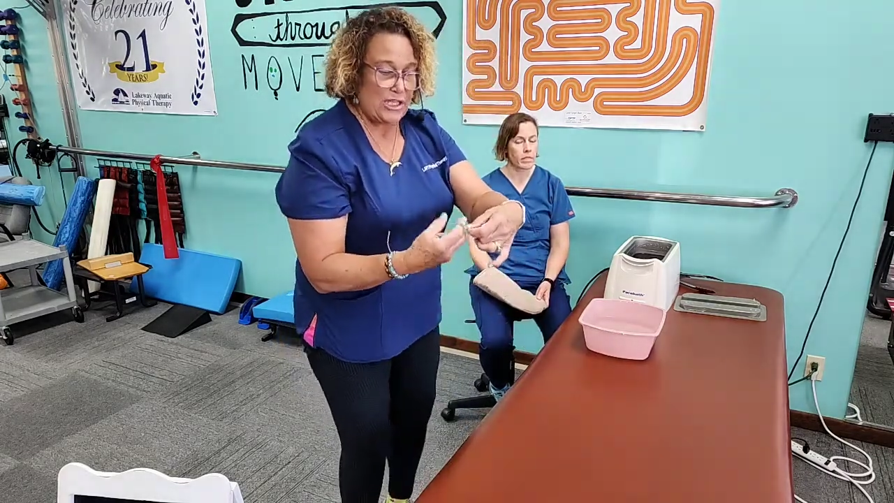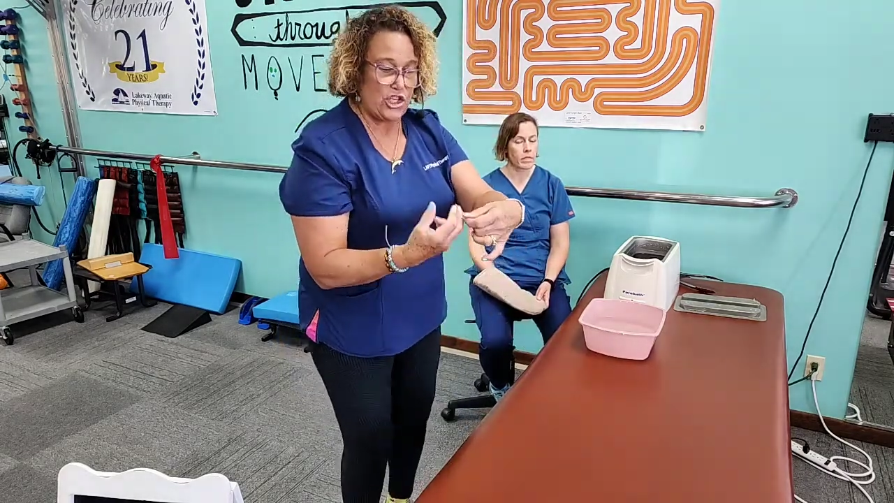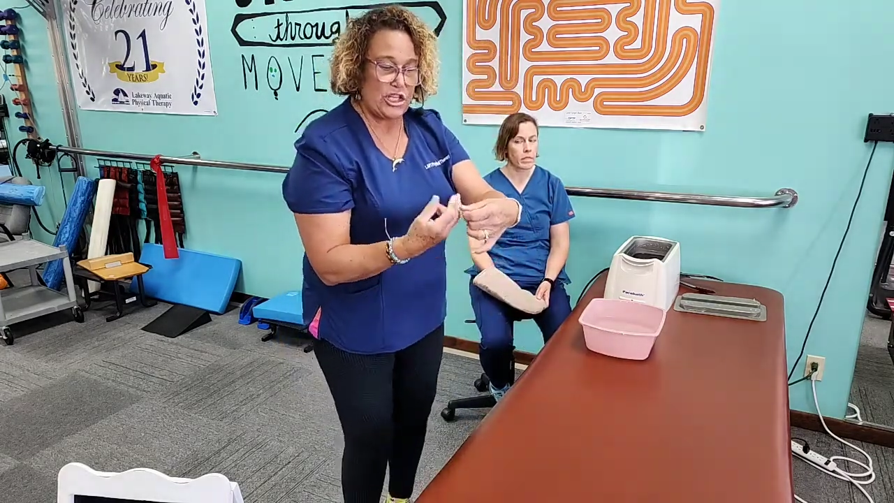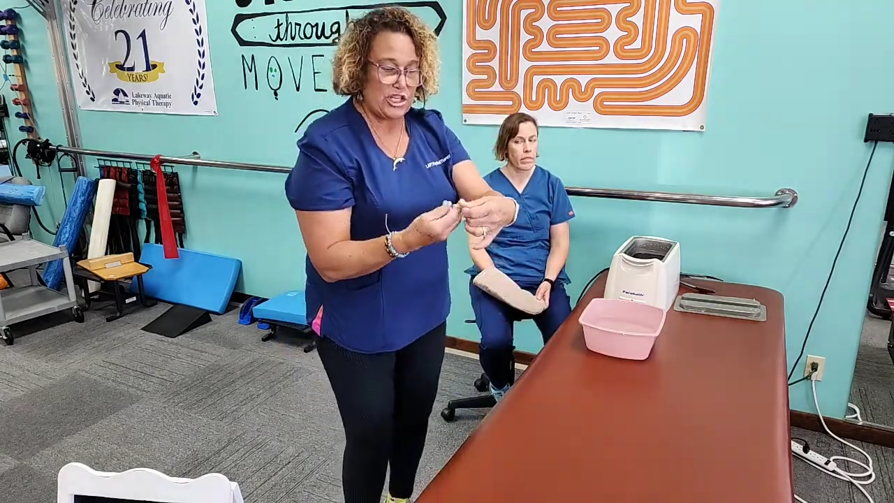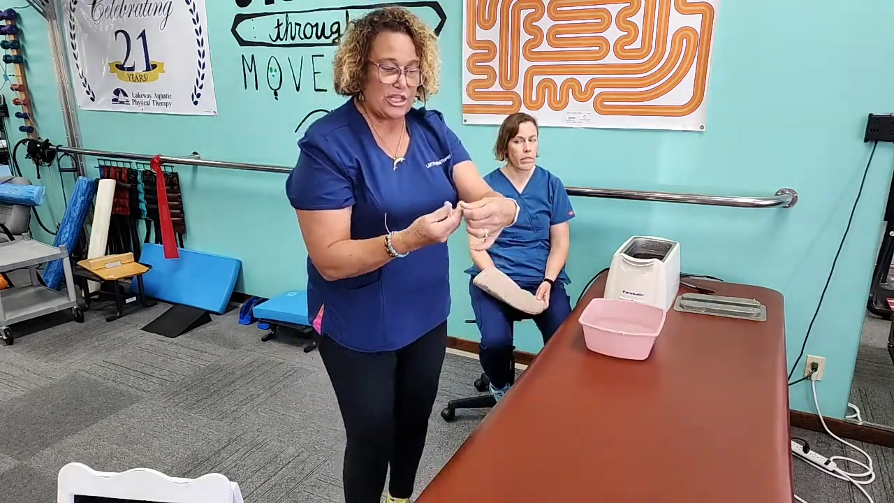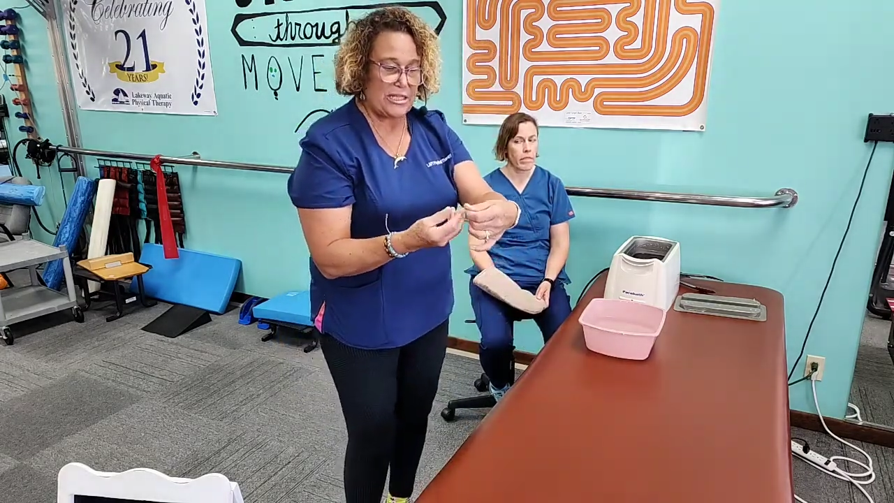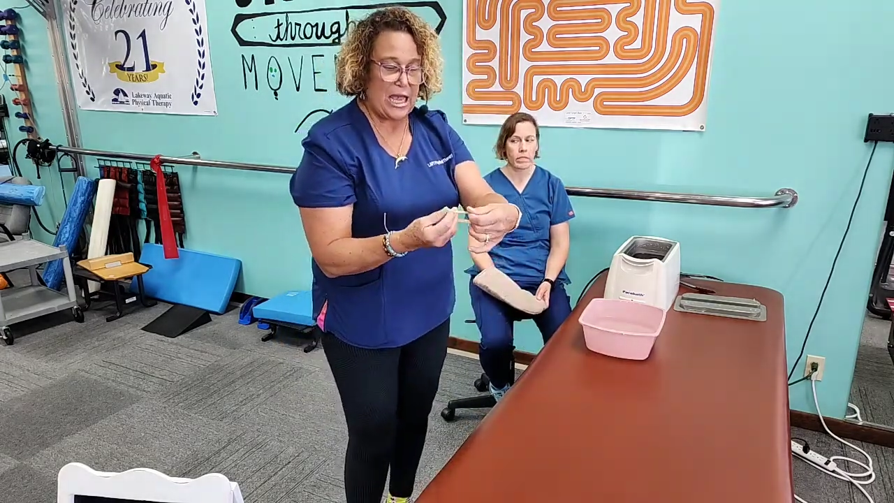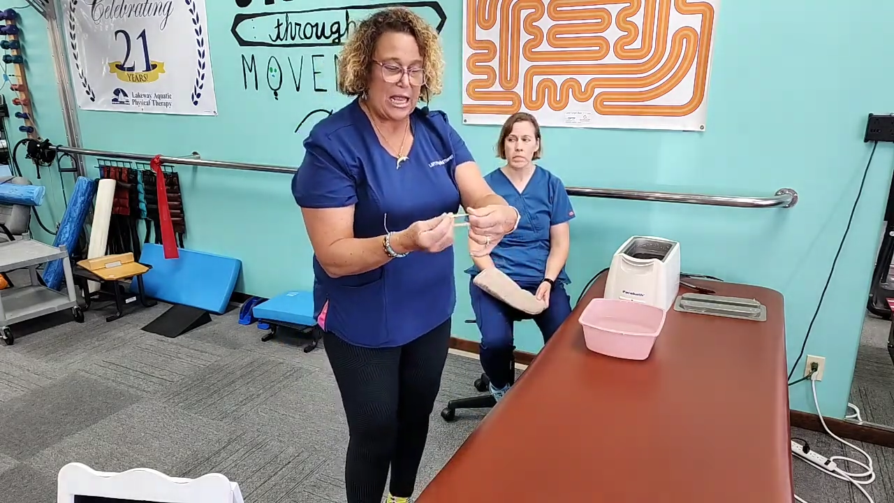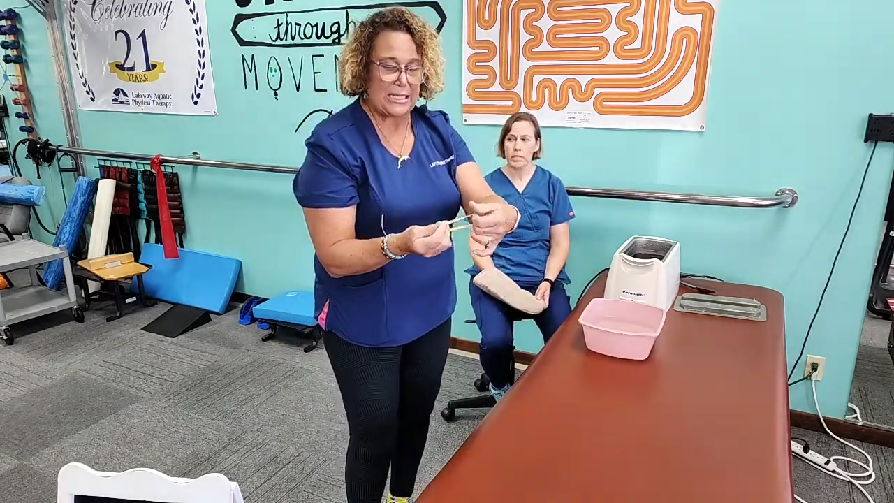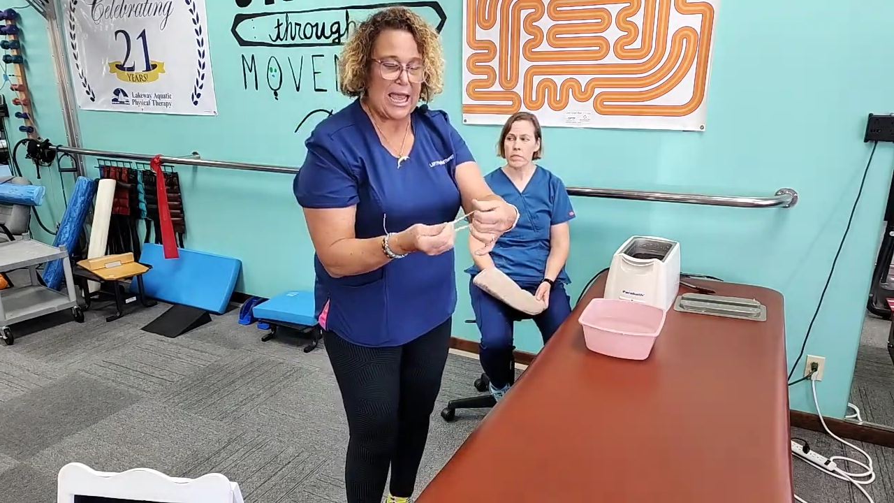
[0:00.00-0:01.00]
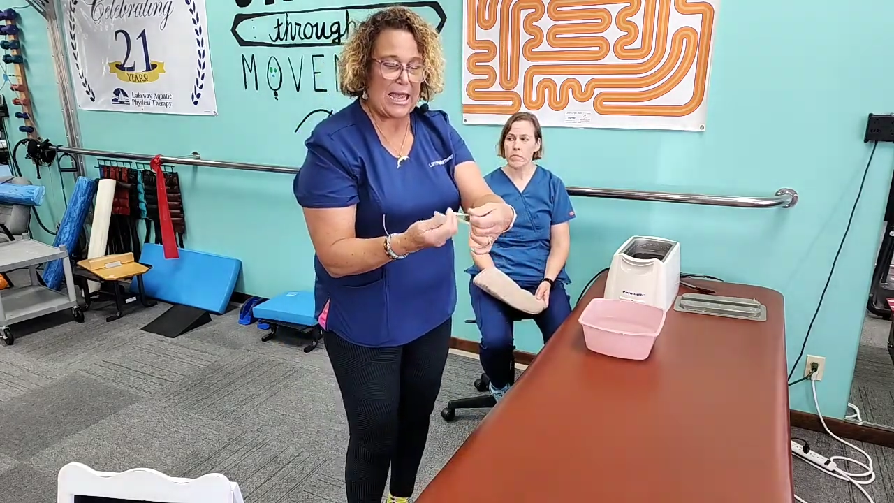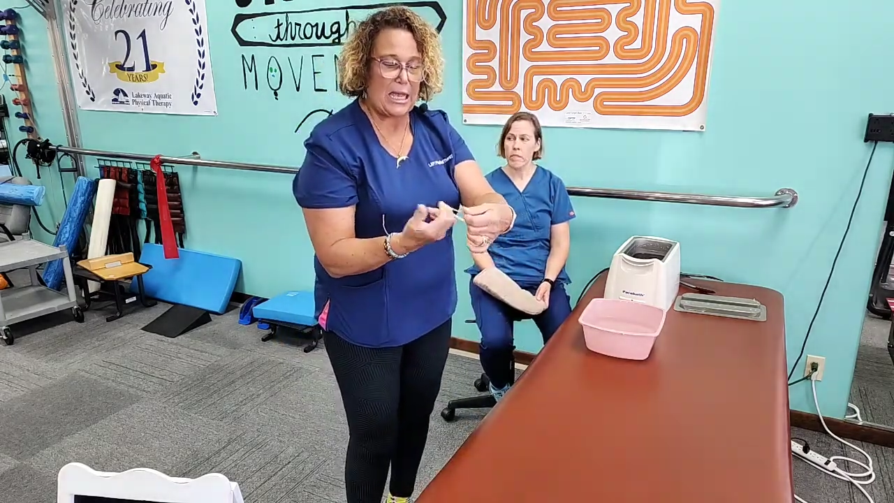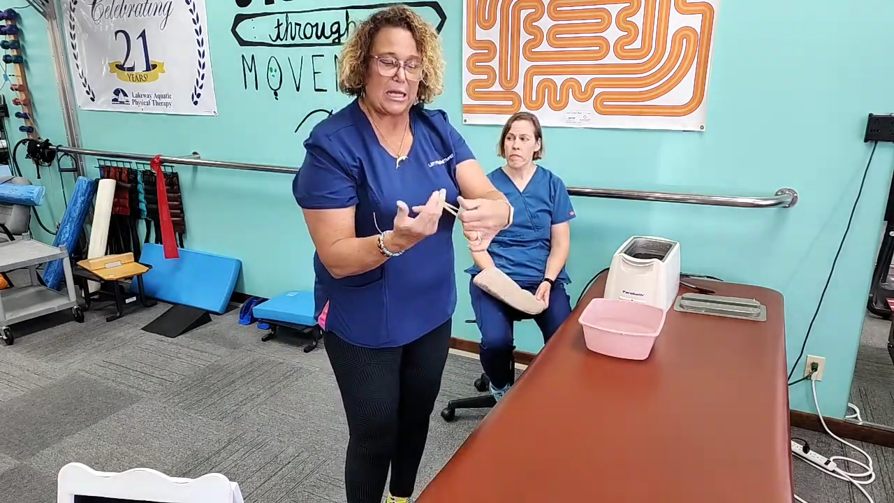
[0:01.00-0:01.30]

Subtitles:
just to take